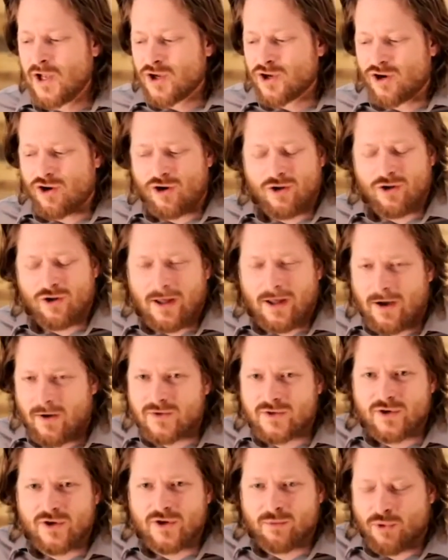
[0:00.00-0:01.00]
call out
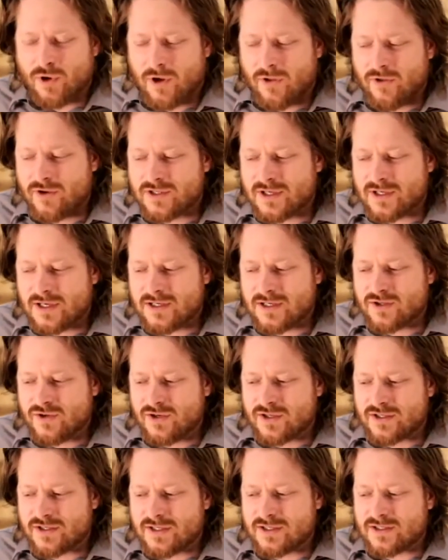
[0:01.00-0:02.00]
to your brothers and to
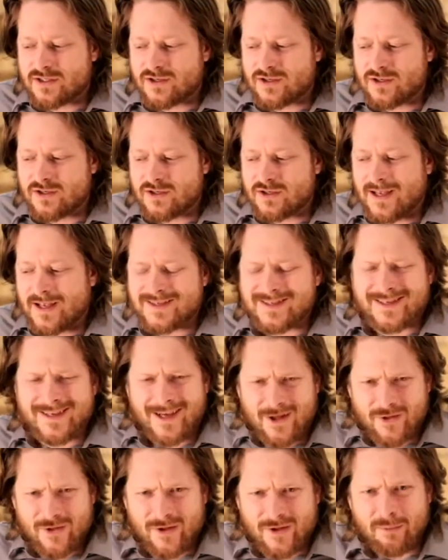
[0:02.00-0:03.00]
your sisters and
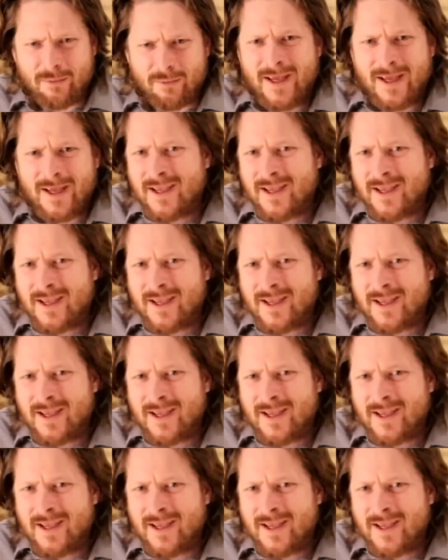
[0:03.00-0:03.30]
tell them,